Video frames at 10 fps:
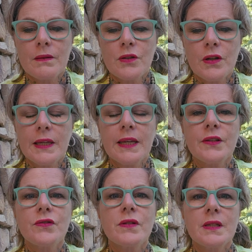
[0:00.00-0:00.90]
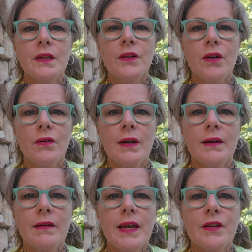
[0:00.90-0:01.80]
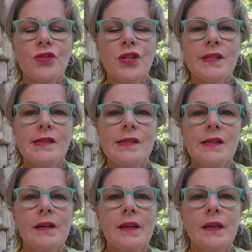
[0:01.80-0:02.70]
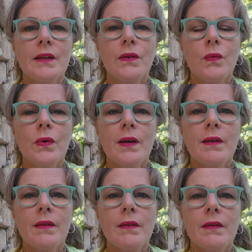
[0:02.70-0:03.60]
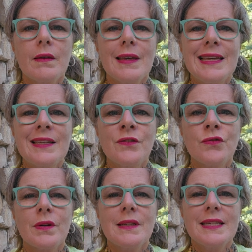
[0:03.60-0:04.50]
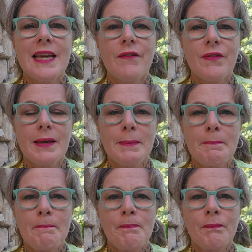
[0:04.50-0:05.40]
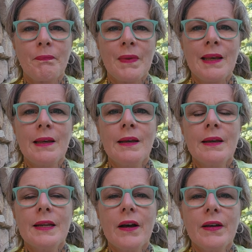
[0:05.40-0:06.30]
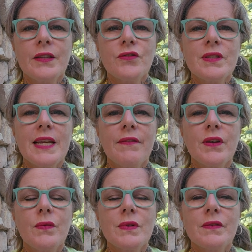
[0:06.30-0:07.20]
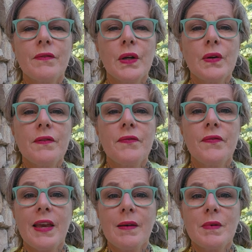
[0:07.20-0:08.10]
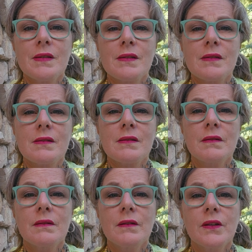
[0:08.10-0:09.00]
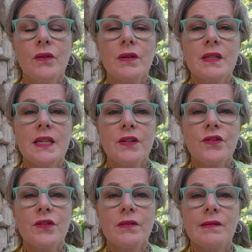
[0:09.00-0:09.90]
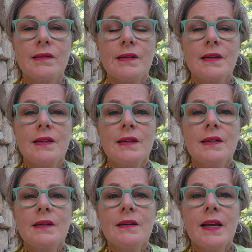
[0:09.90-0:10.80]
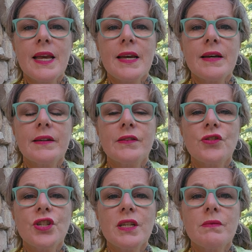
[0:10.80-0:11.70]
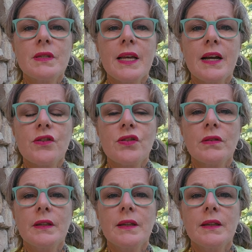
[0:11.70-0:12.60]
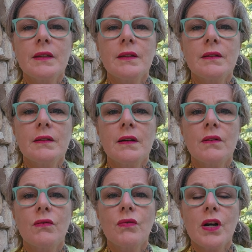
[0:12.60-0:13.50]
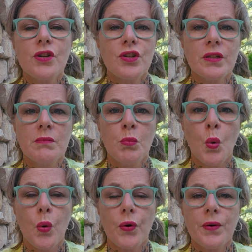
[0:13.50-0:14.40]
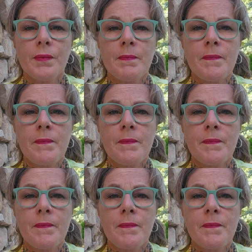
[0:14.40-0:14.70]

took an interest in yoga, and she studied with Indra Devi. Now, Indra Devi was a very famous yoga teacher, and she was actually Russian born,